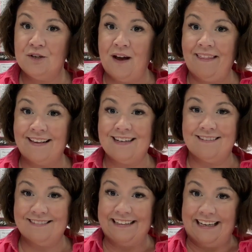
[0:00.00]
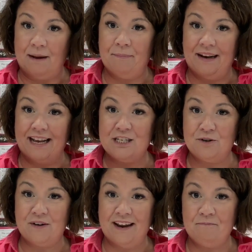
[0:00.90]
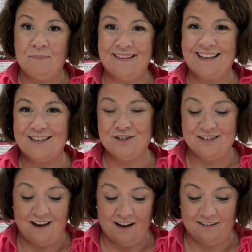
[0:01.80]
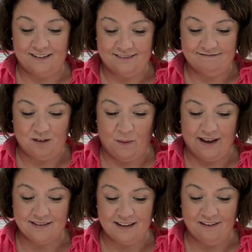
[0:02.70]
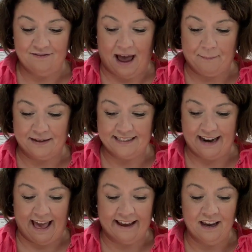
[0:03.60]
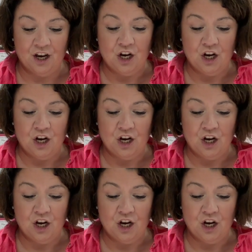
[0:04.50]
I like to clean up a nice unit, but that's just not the way it's going to happen today.